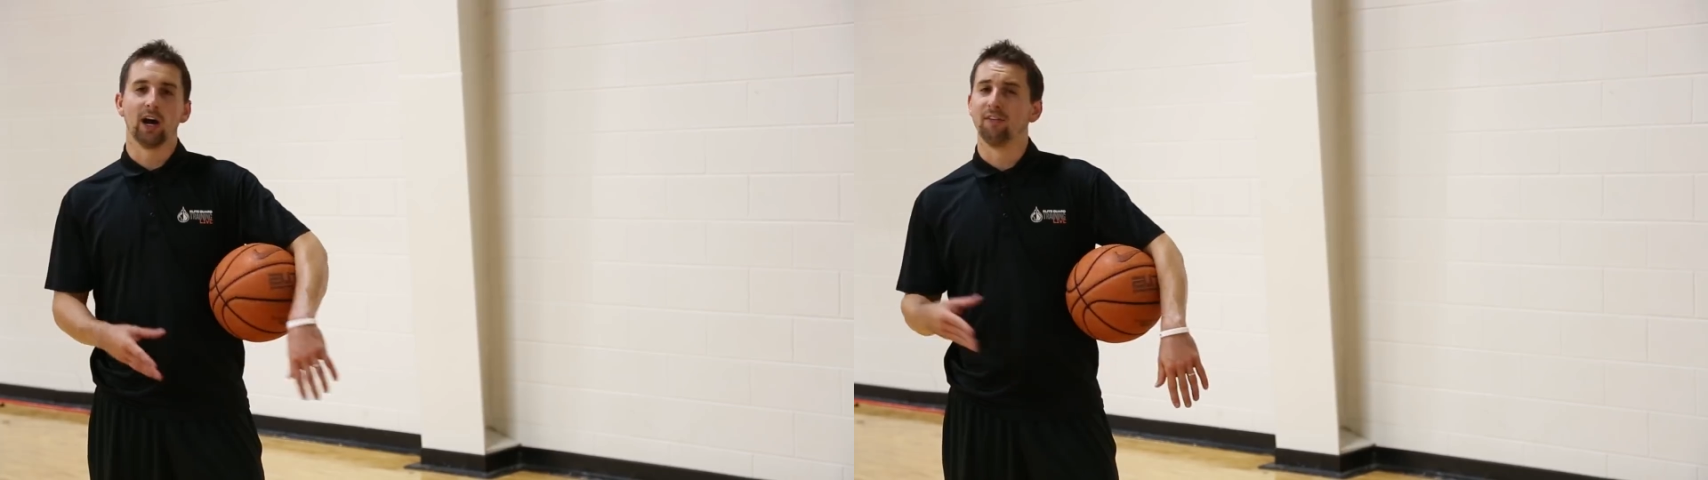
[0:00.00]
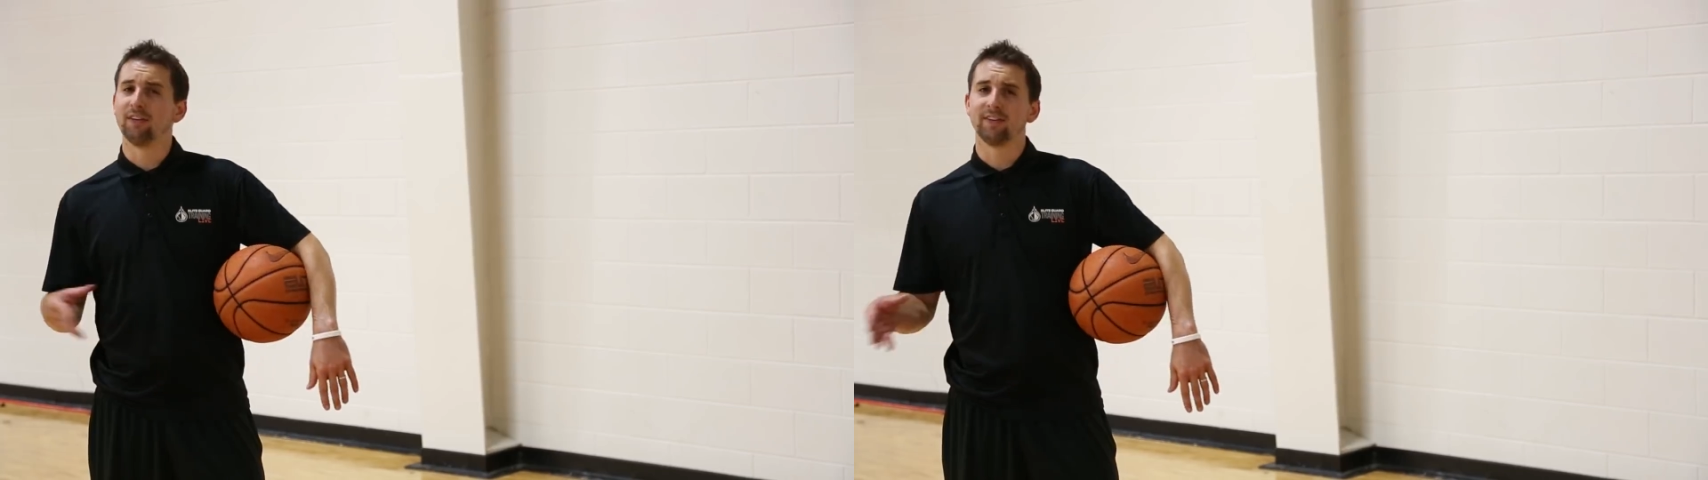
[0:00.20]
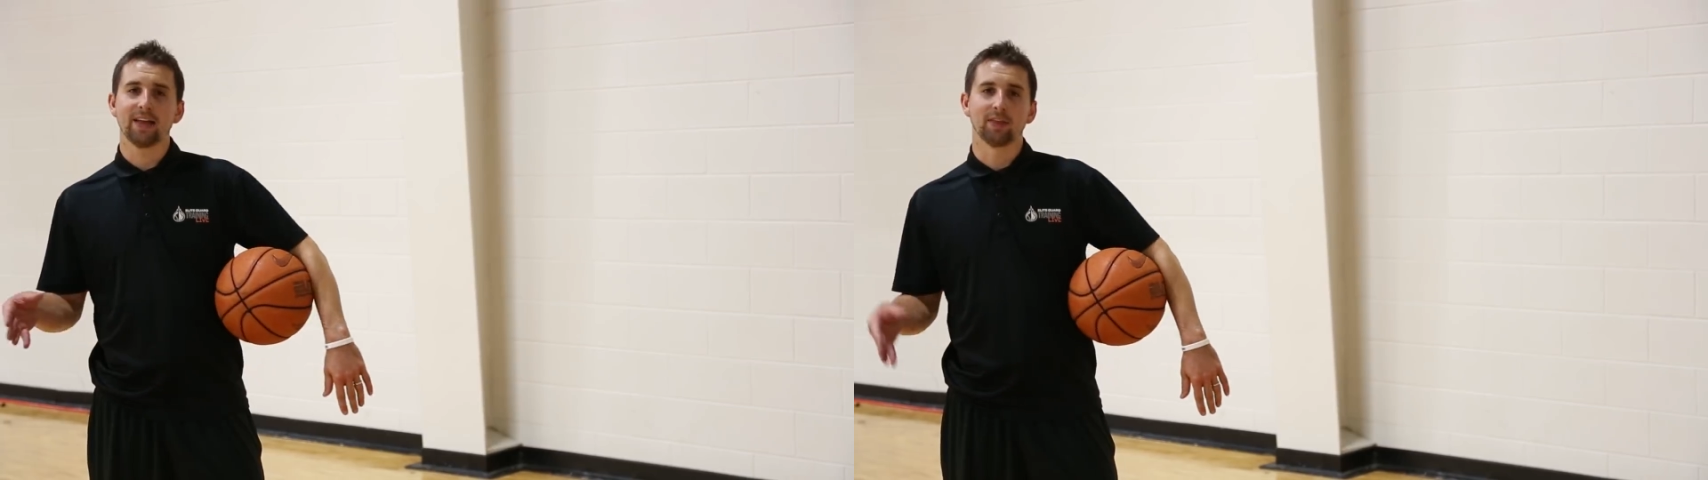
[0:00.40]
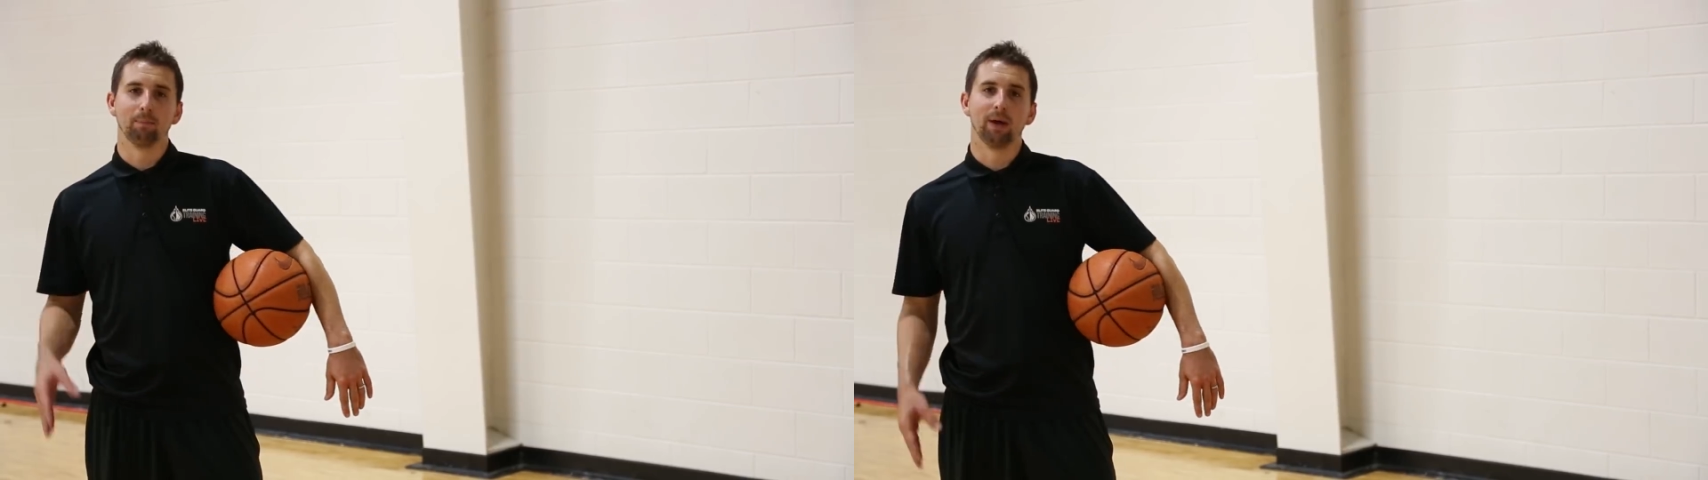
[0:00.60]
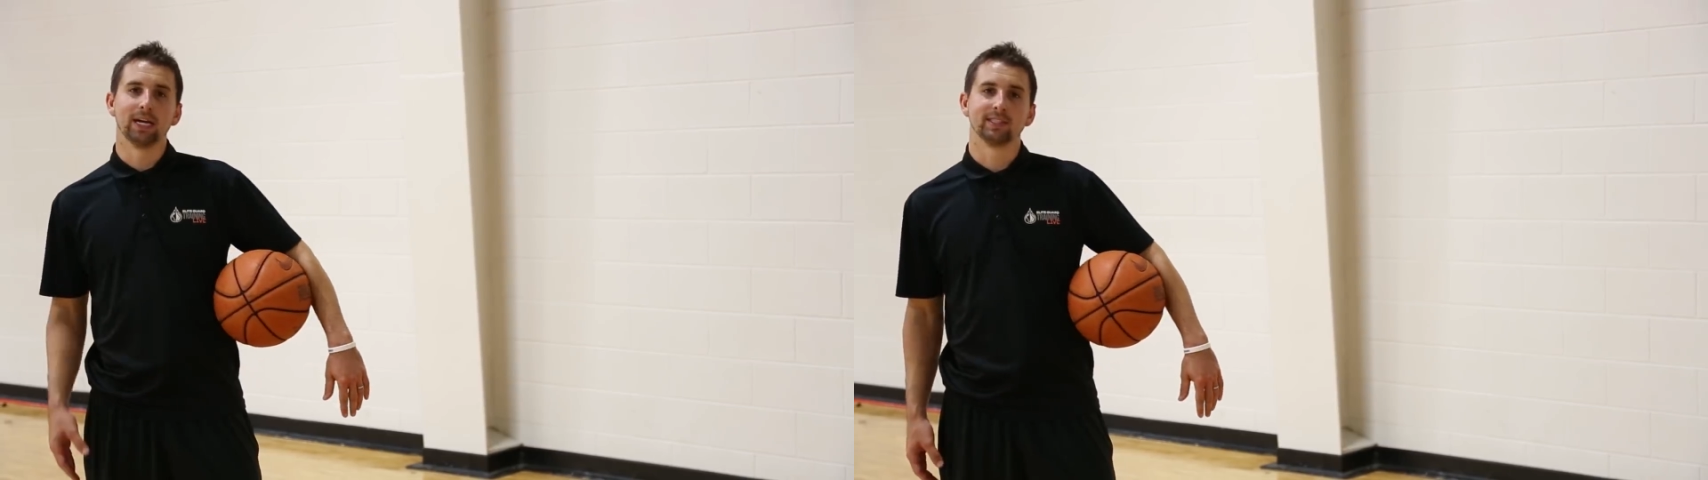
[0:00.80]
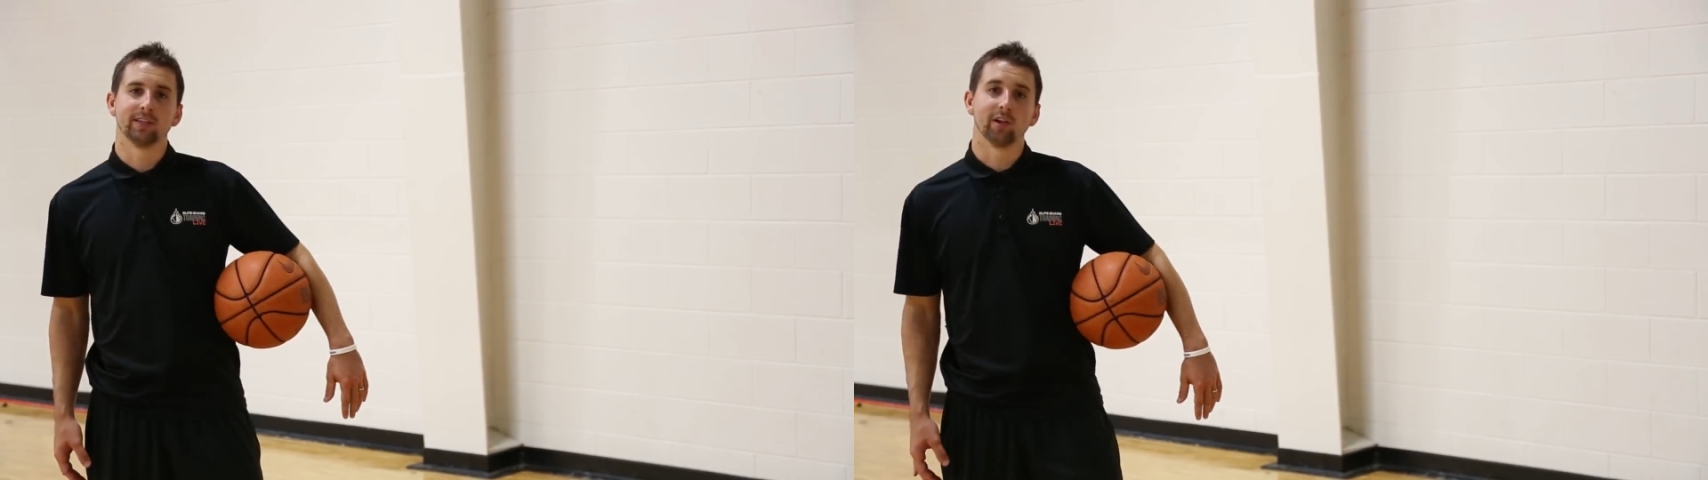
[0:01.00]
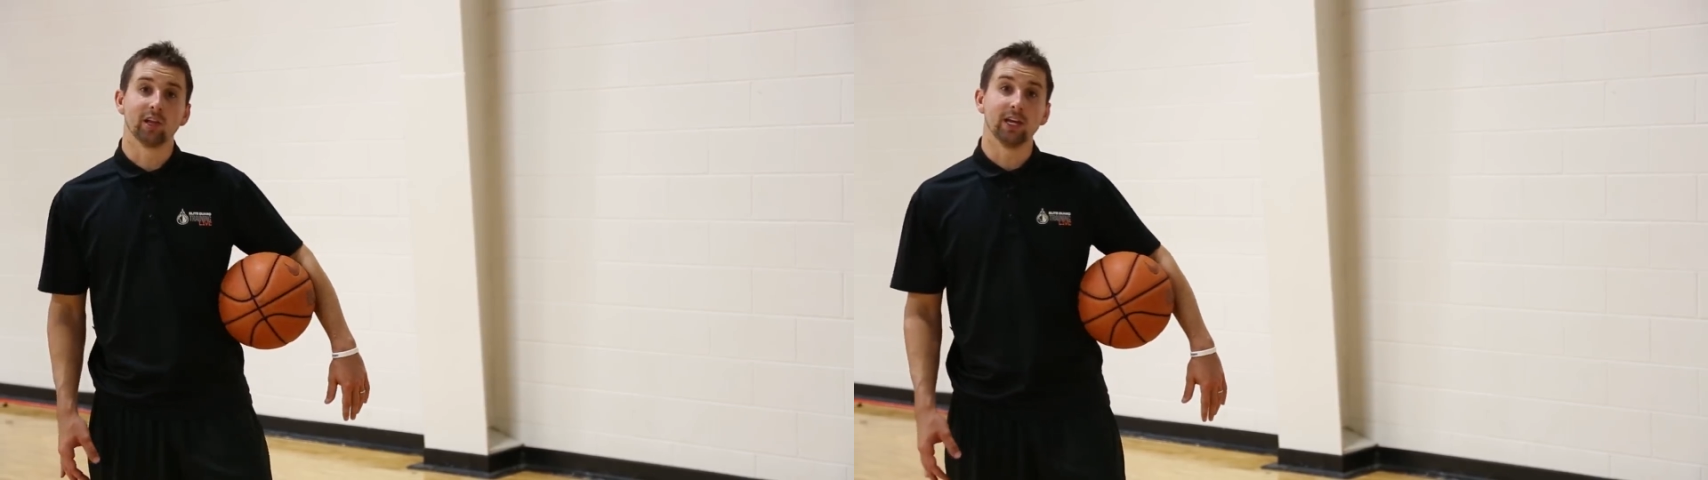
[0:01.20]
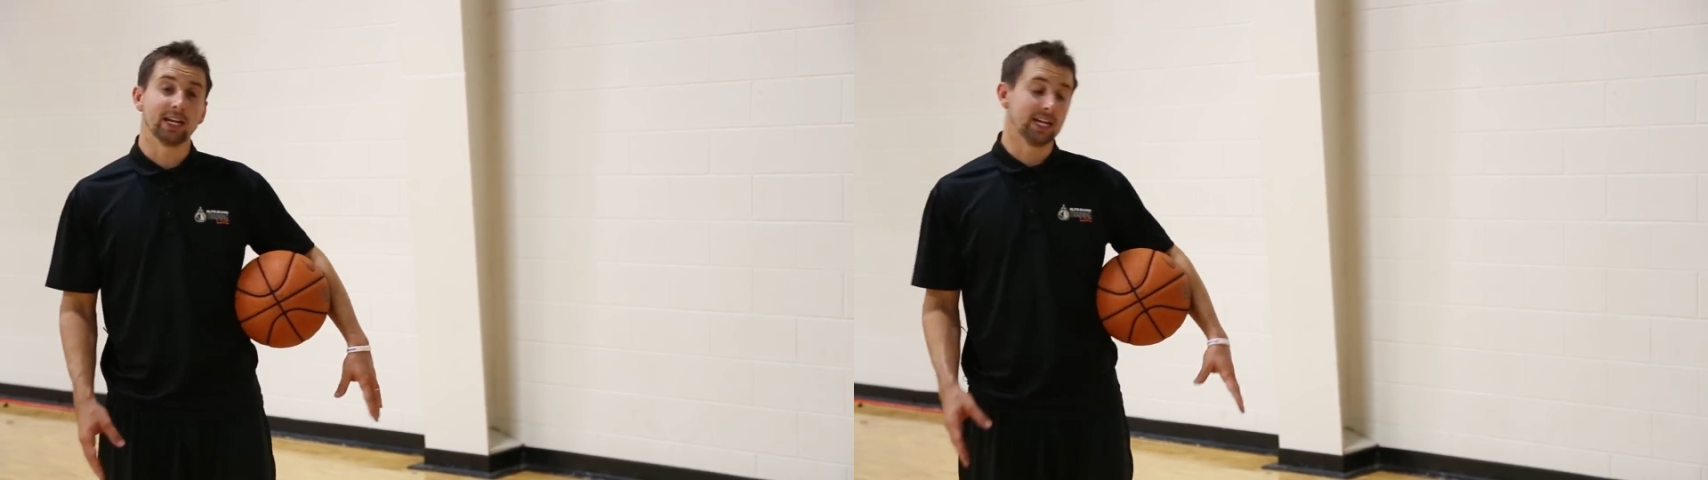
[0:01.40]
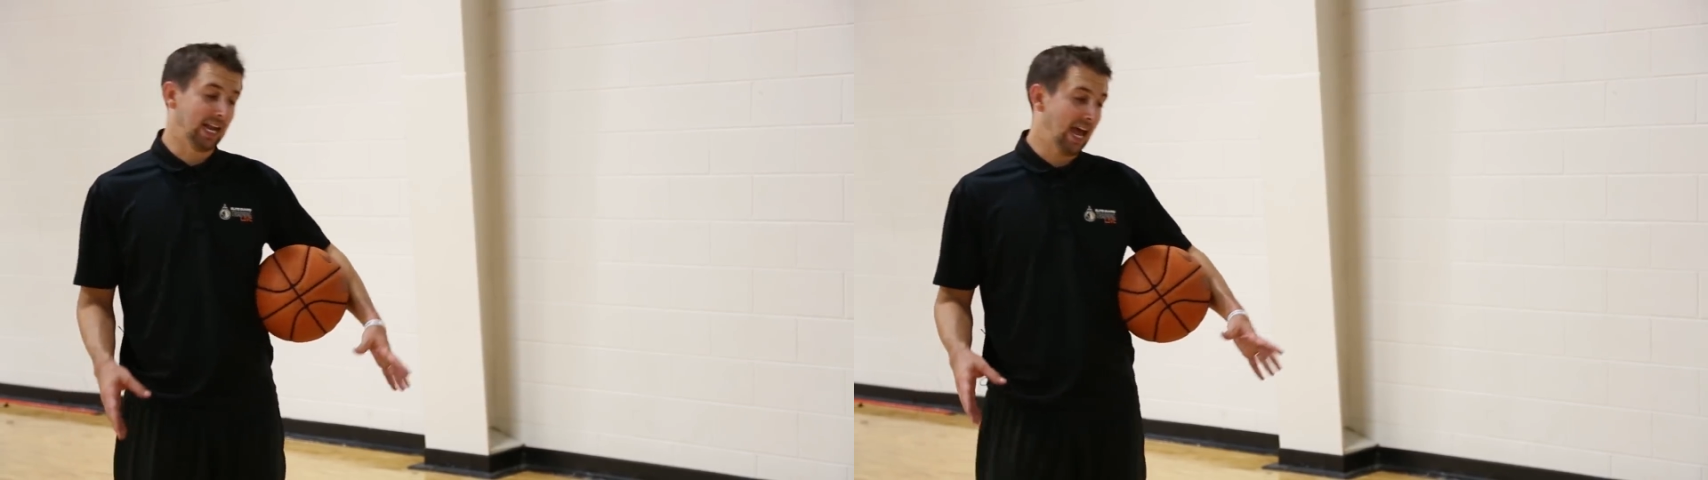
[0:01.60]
of, if not the best in the league at